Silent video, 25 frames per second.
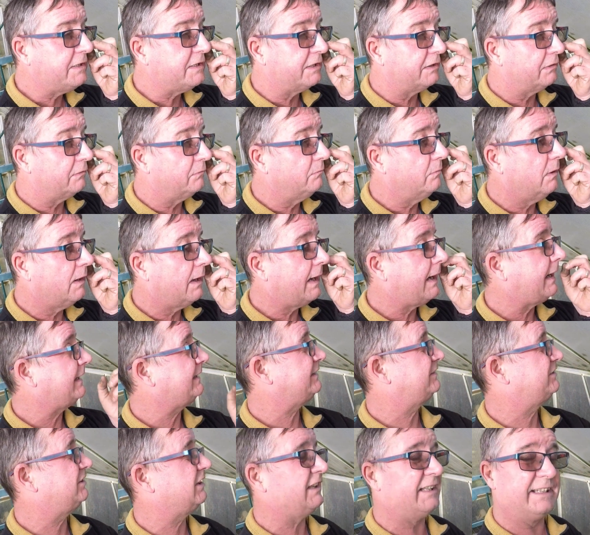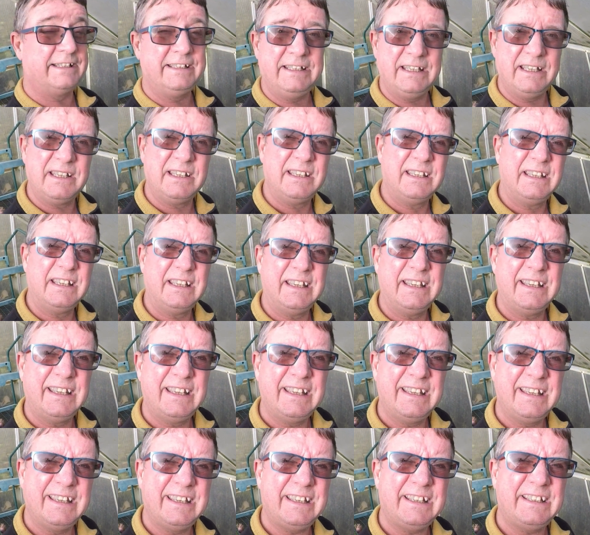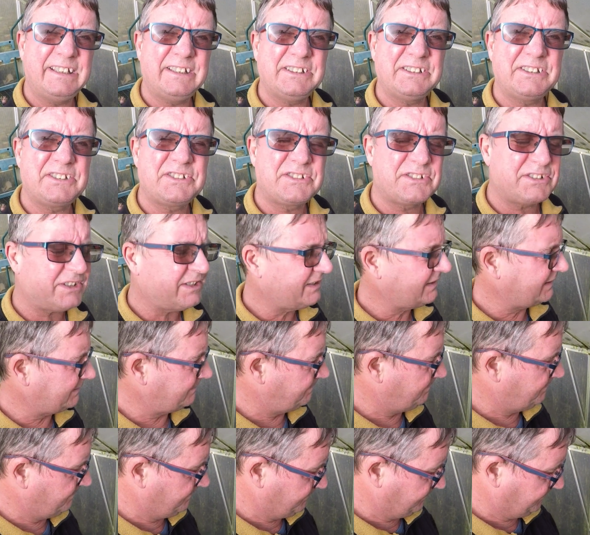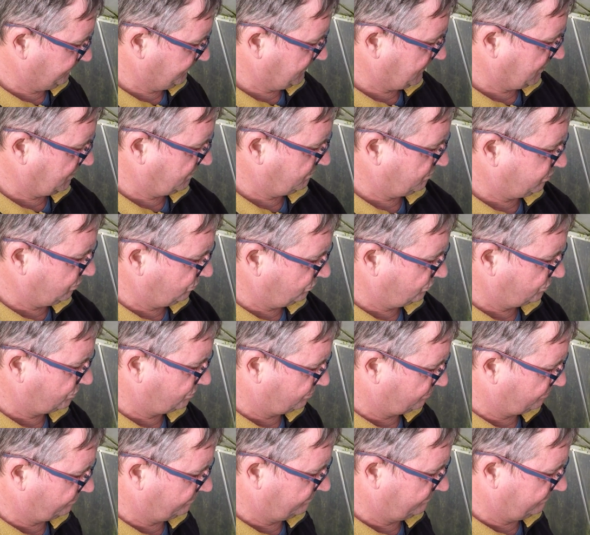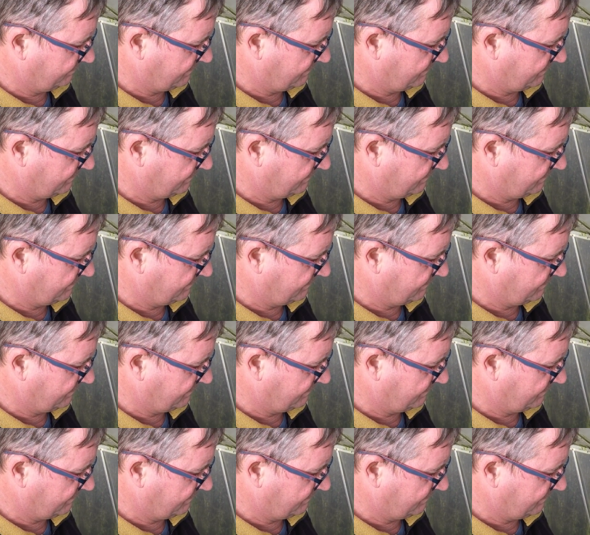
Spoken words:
do actually is put some